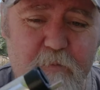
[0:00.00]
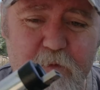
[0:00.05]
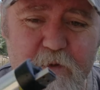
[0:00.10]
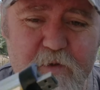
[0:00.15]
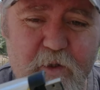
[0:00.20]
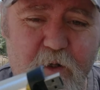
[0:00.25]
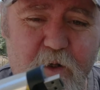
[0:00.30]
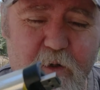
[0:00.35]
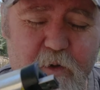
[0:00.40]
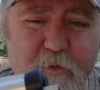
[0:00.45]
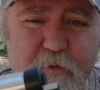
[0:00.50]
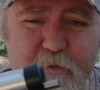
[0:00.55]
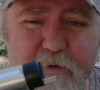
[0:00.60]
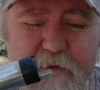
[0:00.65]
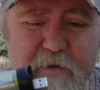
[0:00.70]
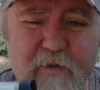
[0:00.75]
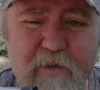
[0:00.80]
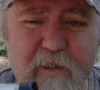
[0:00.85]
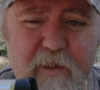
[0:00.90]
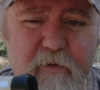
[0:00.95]
So
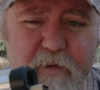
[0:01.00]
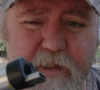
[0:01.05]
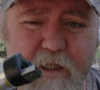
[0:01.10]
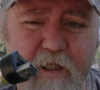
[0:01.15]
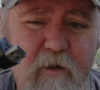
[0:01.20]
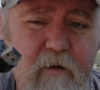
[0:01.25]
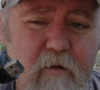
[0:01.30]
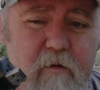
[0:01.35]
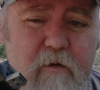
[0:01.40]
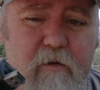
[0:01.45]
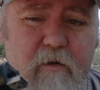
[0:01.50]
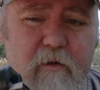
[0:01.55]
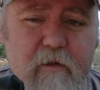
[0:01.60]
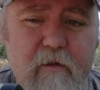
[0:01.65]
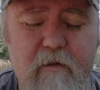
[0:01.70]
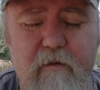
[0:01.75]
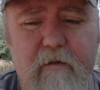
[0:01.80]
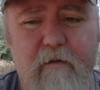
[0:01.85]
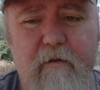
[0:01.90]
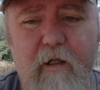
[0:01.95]
considering a good
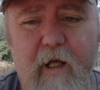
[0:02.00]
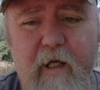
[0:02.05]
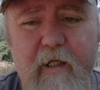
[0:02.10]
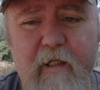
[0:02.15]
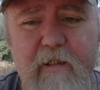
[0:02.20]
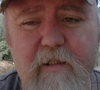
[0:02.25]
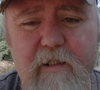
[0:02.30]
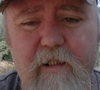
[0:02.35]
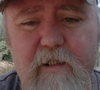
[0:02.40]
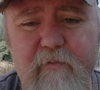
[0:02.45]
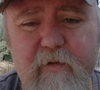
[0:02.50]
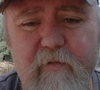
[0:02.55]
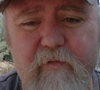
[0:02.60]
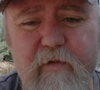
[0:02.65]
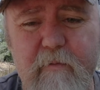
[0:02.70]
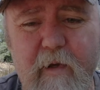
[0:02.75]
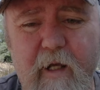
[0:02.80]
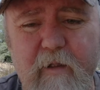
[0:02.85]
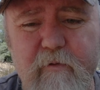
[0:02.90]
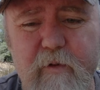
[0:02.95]

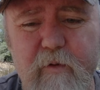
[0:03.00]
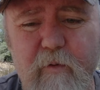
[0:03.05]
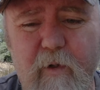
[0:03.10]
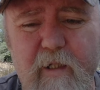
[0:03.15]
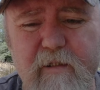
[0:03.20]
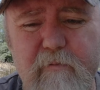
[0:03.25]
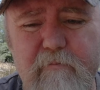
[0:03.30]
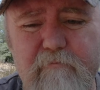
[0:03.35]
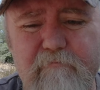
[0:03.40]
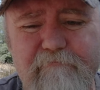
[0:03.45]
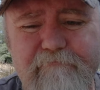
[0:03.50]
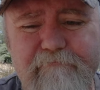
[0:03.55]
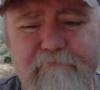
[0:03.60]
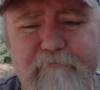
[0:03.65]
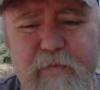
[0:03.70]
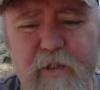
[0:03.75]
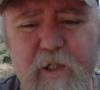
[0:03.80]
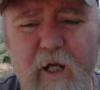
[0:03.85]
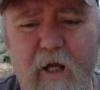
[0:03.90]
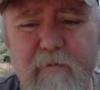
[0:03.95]
18650 battery weighs a
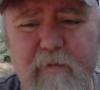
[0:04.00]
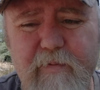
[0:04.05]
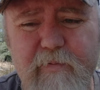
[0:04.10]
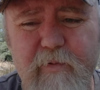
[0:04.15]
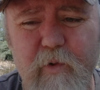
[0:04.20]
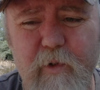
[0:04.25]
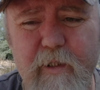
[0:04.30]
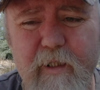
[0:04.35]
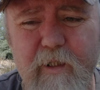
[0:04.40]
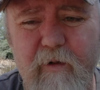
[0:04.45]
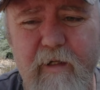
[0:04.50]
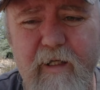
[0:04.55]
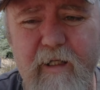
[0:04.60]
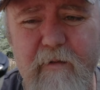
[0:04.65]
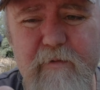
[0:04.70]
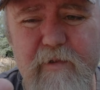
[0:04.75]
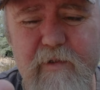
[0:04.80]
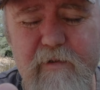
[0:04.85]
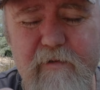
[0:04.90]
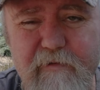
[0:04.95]
bit over 40
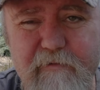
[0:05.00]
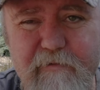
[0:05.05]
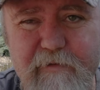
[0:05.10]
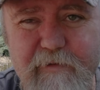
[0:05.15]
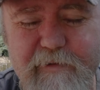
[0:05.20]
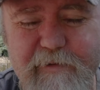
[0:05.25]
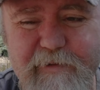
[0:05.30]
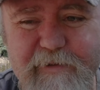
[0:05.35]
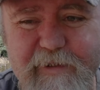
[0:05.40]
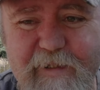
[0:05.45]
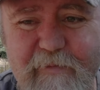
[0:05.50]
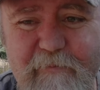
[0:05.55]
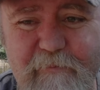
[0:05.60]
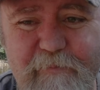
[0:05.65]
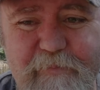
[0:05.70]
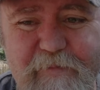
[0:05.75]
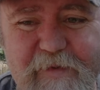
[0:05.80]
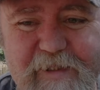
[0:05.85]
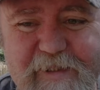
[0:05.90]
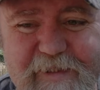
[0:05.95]
grams, this
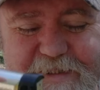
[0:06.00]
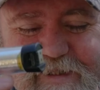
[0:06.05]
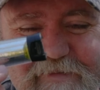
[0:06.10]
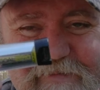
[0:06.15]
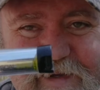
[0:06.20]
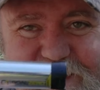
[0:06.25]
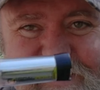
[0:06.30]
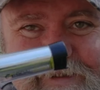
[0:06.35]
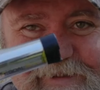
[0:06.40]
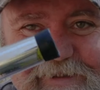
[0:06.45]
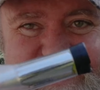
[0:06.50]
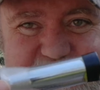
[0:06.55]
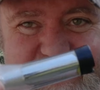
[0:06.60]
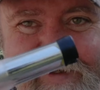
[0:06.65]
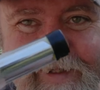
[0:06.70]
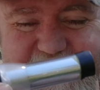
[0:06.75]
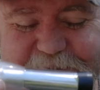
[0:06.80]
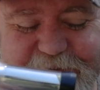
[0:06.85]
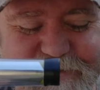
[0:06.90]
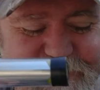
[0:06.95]
is about as
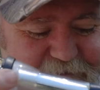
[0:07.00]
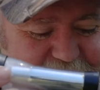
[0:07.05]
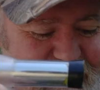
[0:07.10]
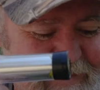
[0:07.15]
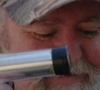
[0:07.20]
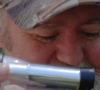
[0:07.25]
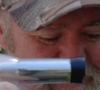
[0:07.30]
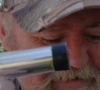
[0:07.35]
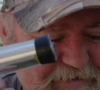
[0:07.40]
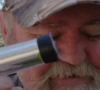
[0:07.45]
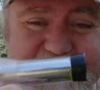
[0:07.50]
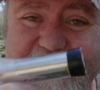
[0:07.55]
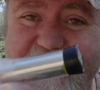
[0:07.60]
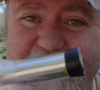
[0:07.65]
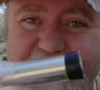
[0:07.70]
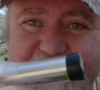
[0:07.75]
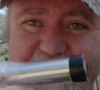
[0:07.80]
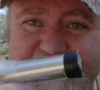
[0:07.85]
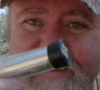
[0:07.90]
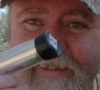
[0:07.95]
light a little lantern as you're
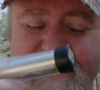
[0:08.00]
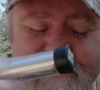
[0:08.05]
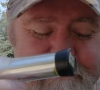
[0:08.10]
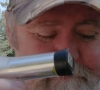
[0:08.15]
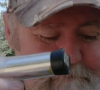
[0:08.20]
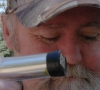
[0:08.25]
gonna get.